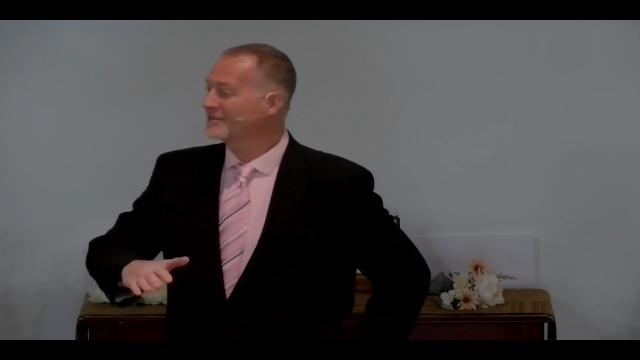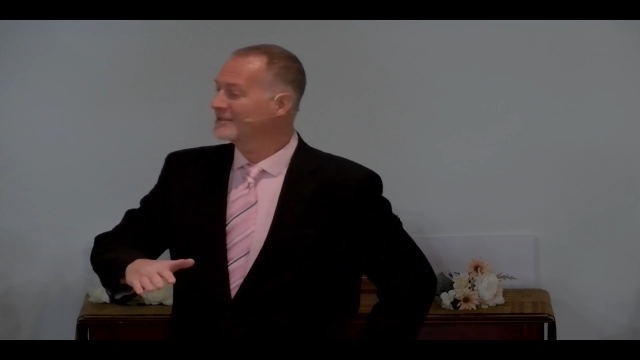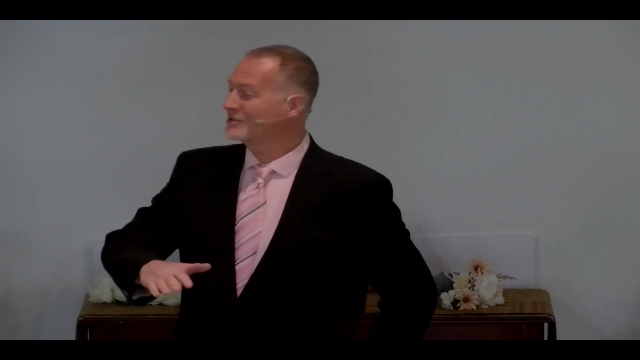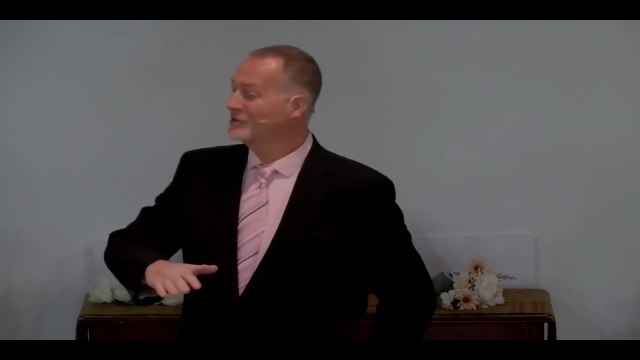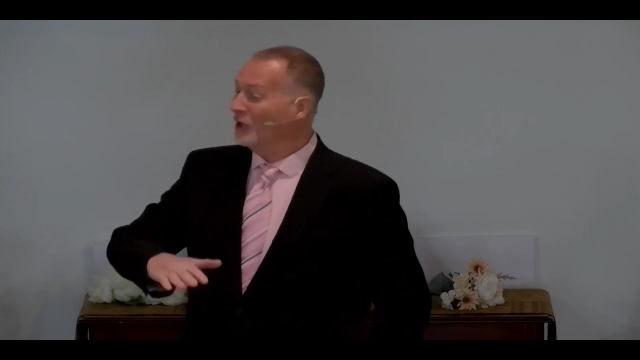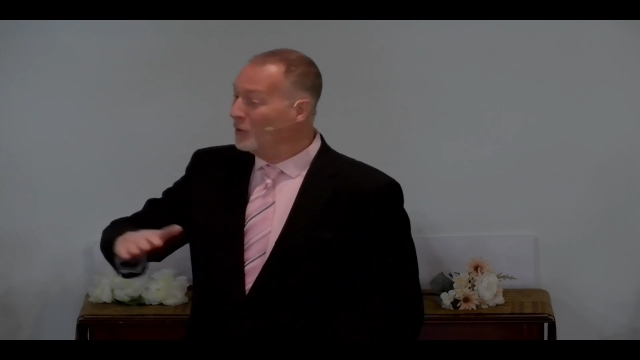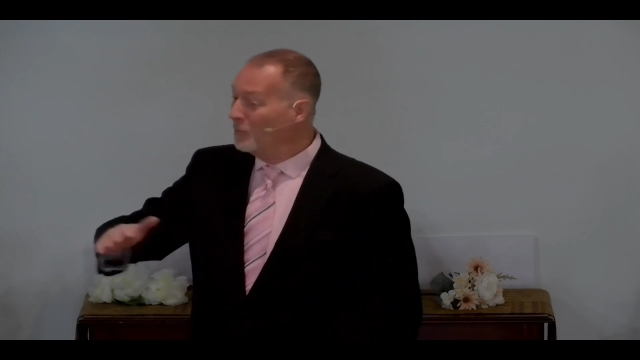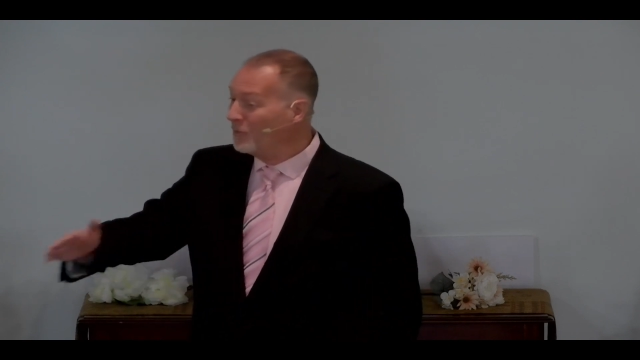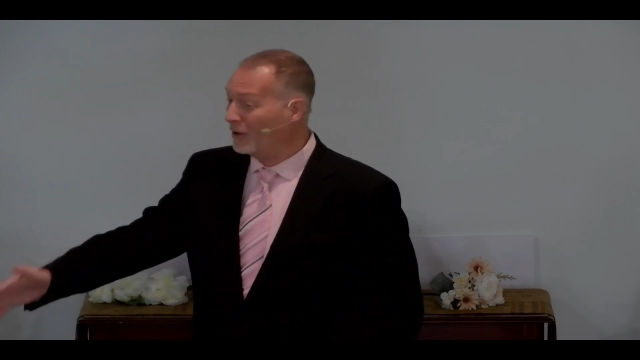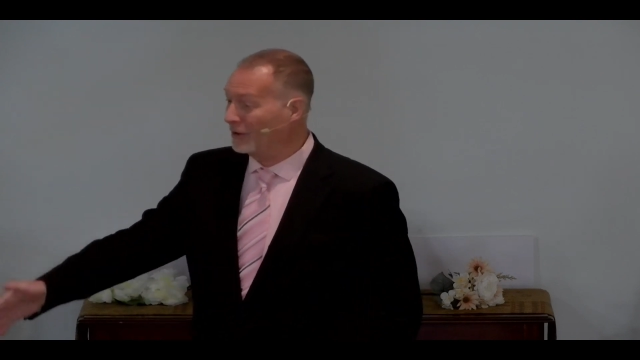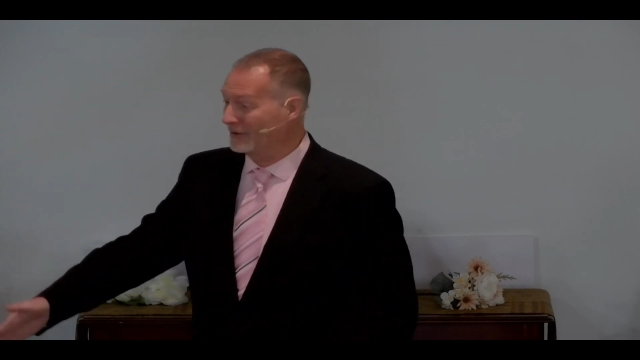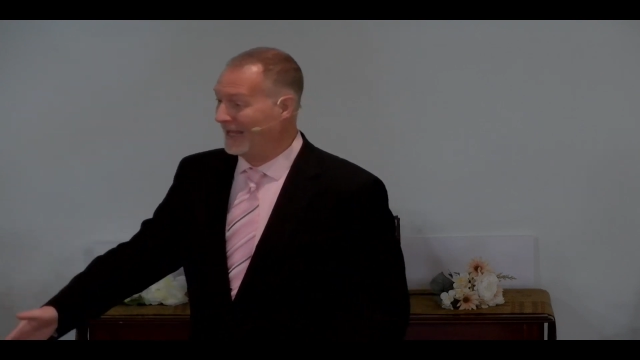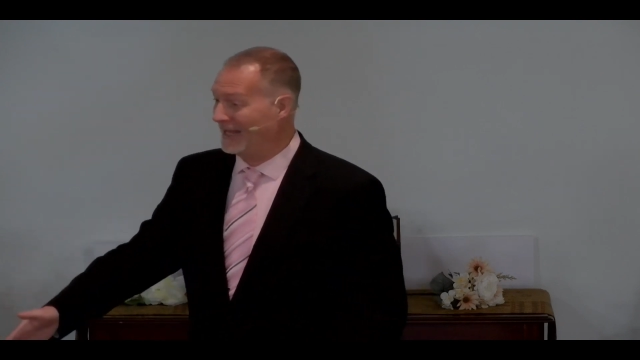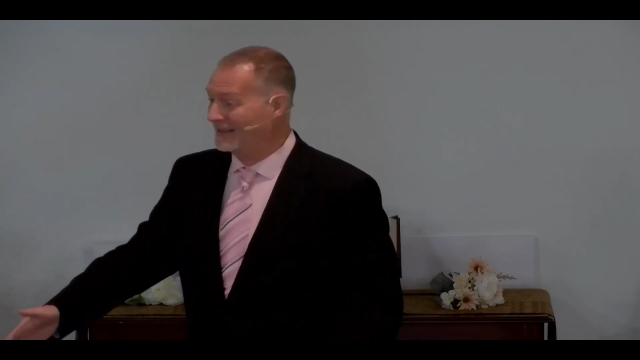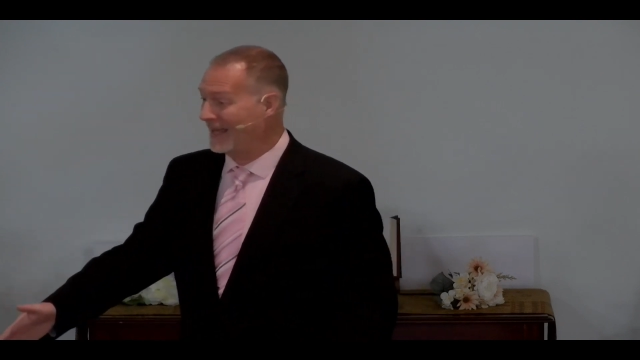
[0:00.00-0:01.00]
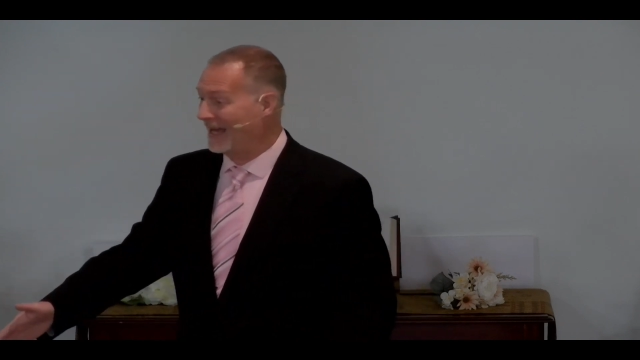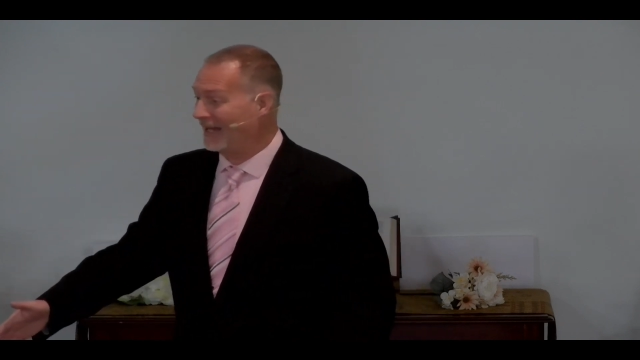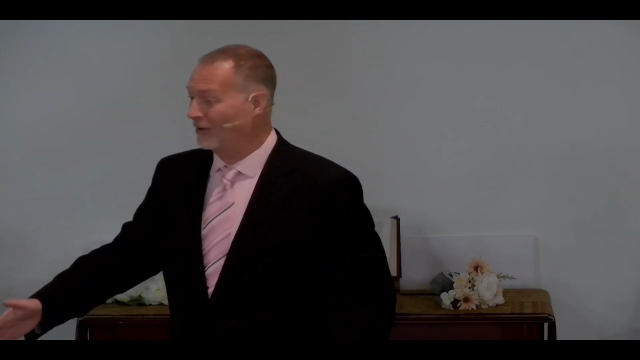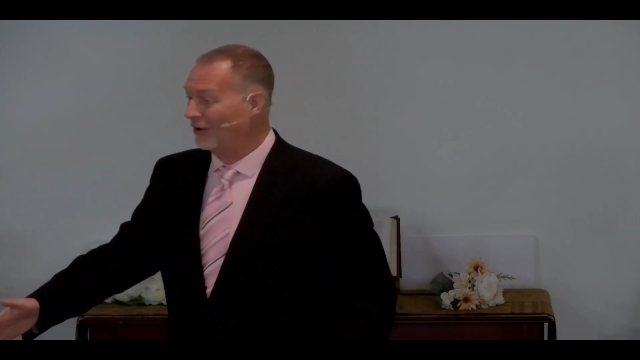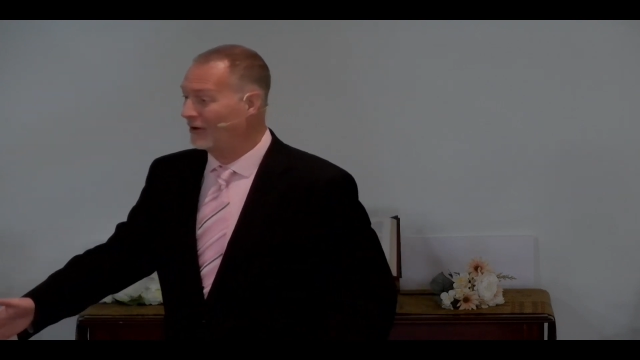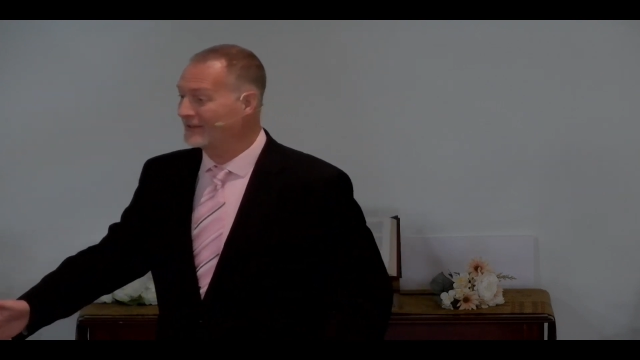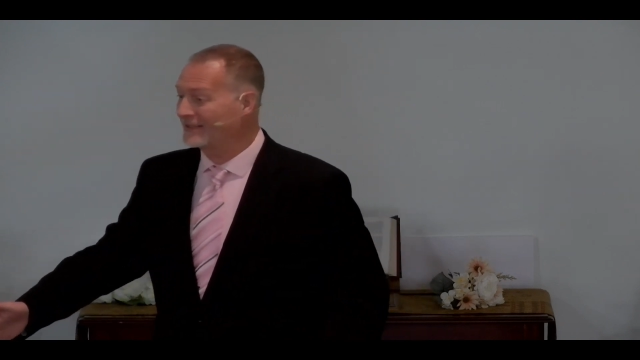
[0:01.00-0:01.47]
snowballed like that
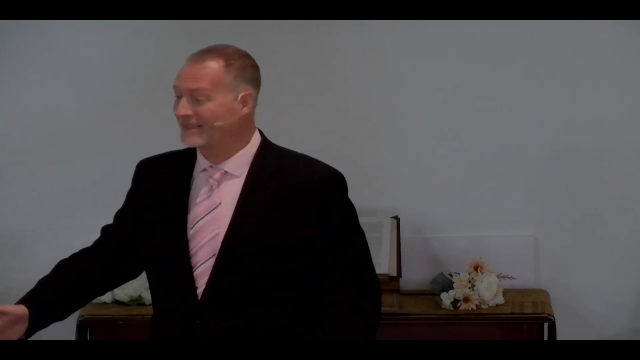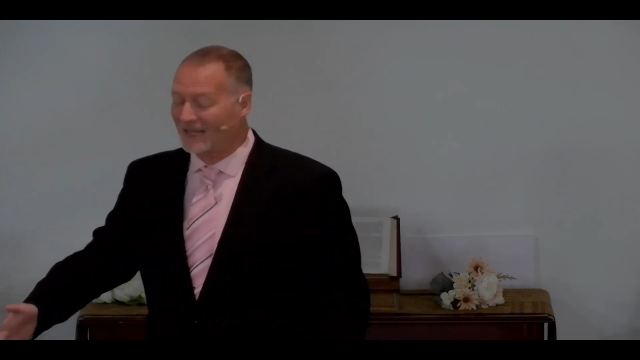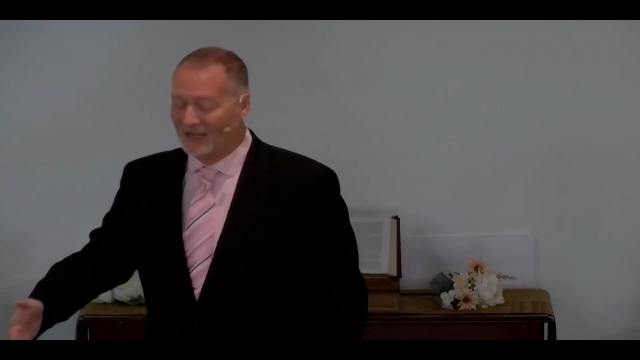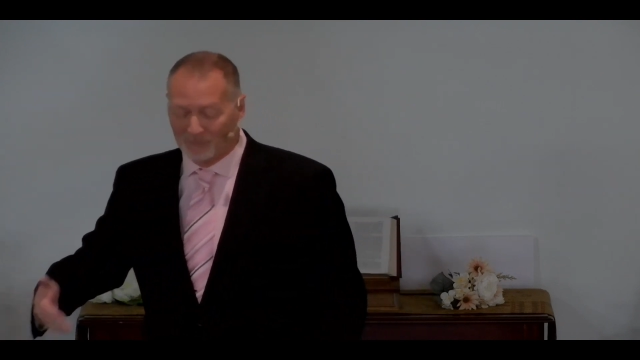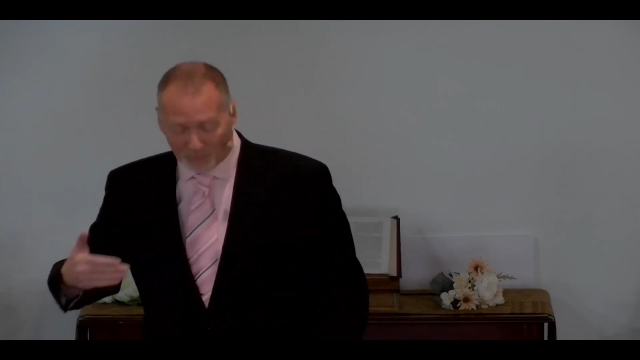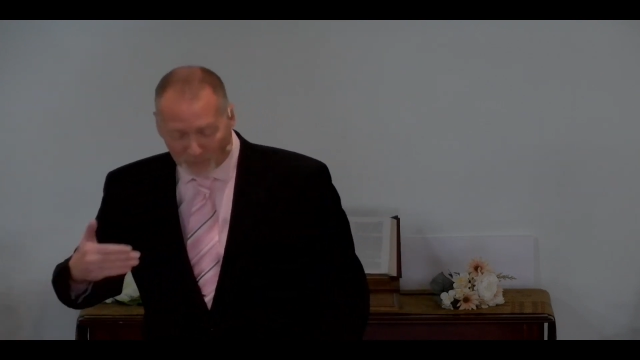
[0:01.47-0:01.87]
all the time,